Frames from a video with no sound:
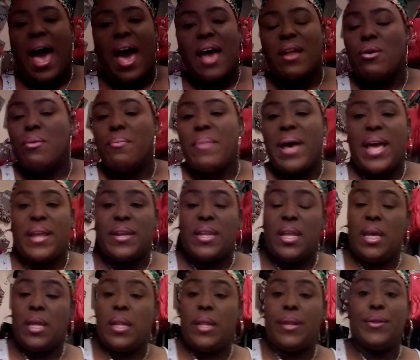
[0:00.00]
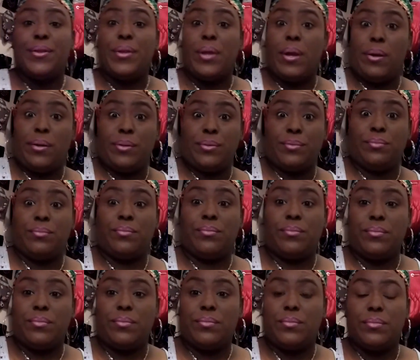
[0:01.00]
I don't mind digging in the dirt,
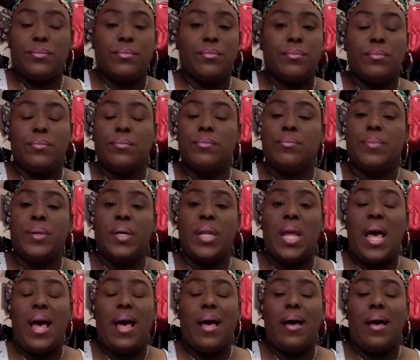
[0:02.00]
but